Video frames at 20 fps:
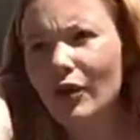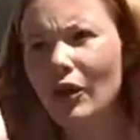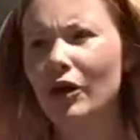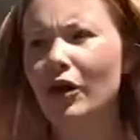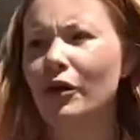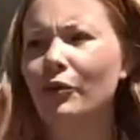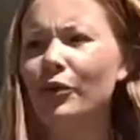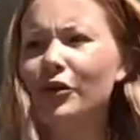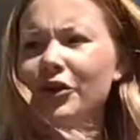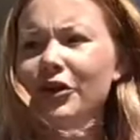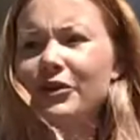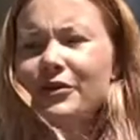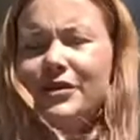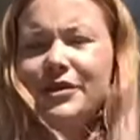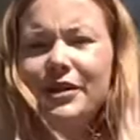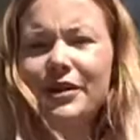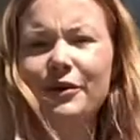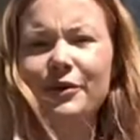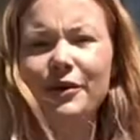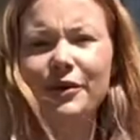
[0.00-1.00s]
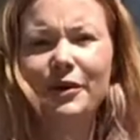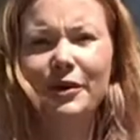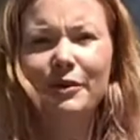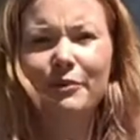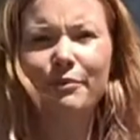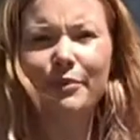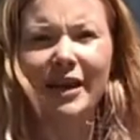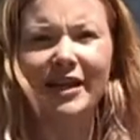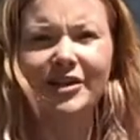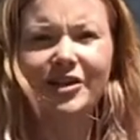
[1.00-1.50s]
I want you to
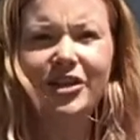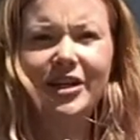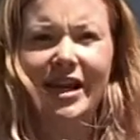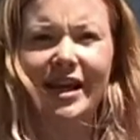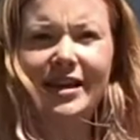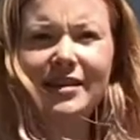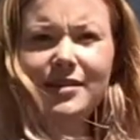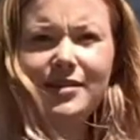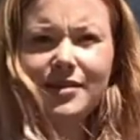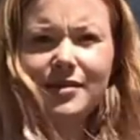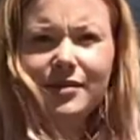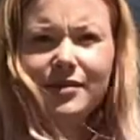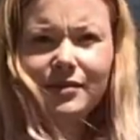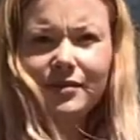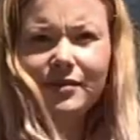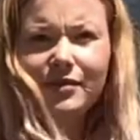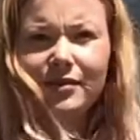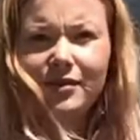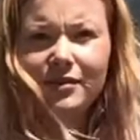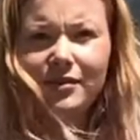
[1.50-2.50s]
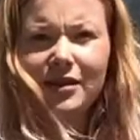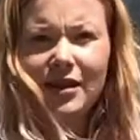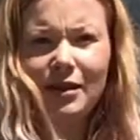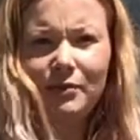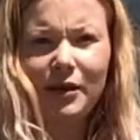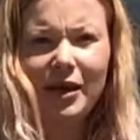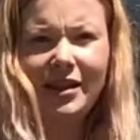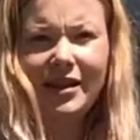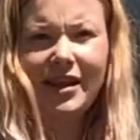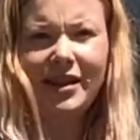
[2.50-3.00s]
bend your knees up
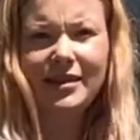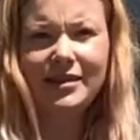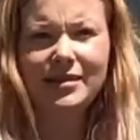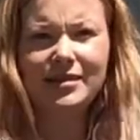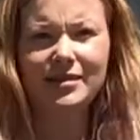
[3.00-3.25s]
like this,